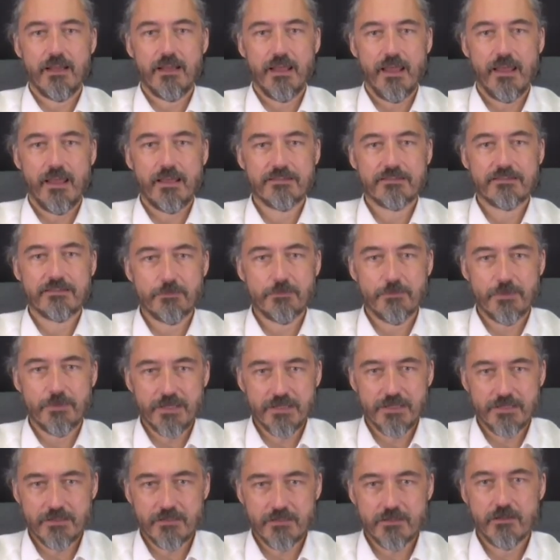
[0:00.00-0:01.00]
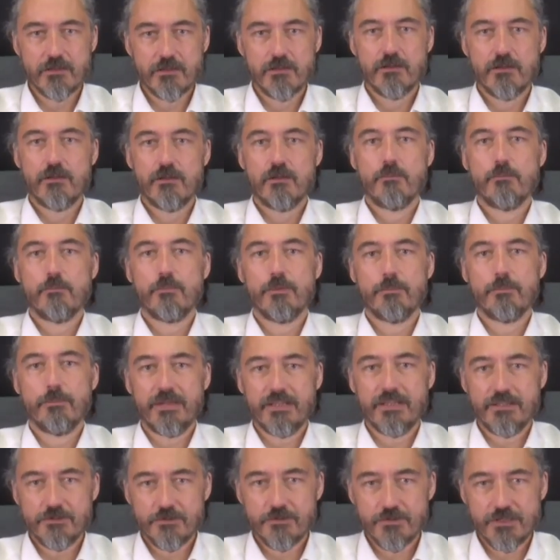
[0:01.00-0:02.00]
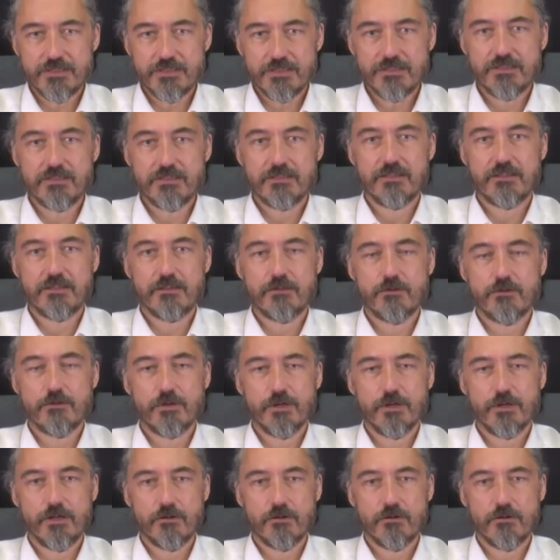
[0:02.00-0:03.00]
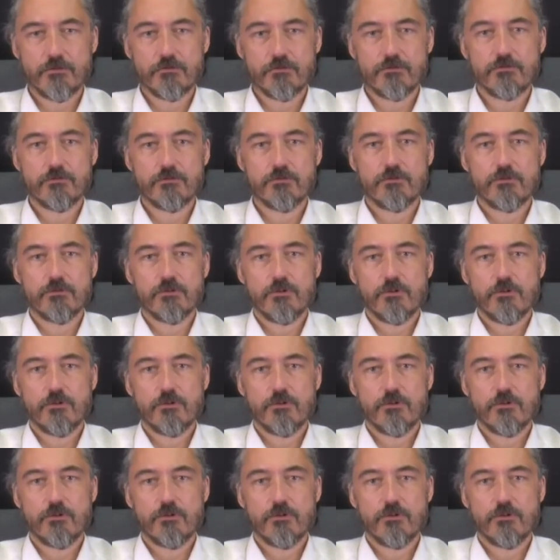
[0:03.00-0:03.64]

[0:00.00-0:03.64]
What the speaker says: has been perpetuated and going on